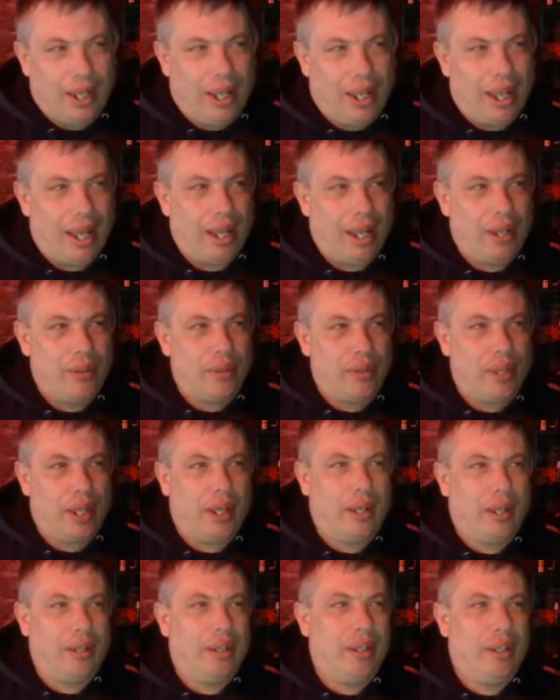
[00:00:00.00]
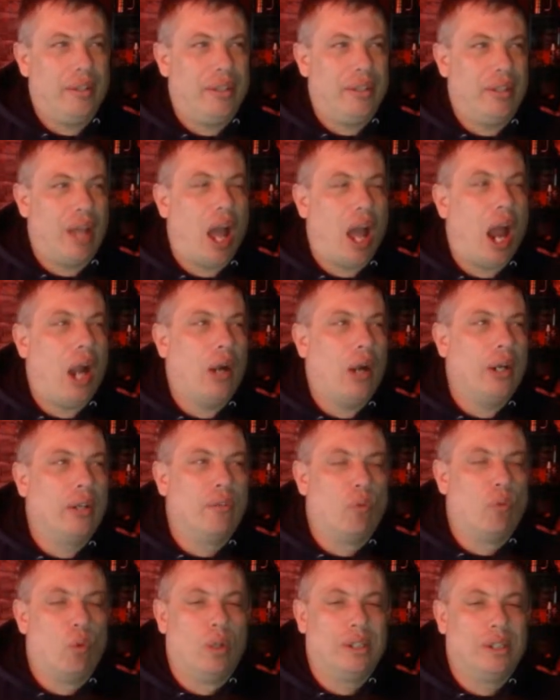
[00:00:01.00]
and the hiring
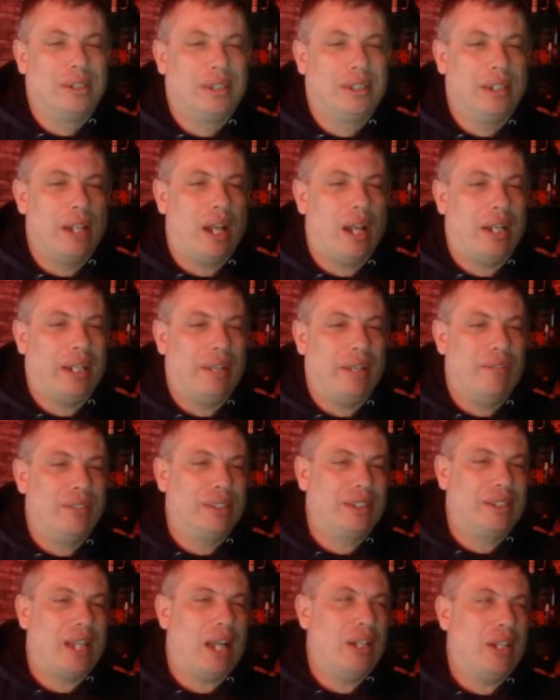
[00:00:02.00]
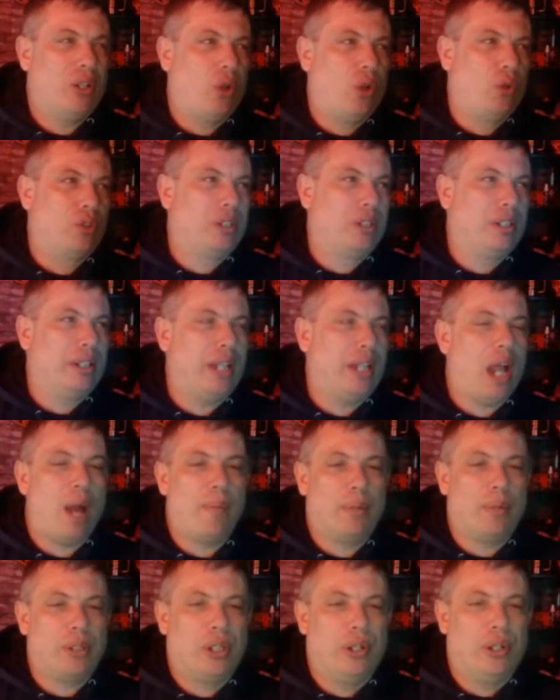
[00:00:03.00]
of Woodson not giving Scott Dolson the
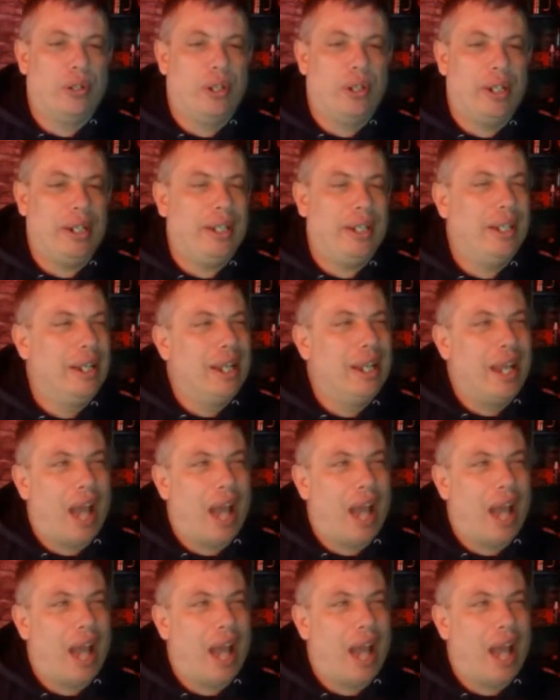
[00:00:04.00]
opportunity,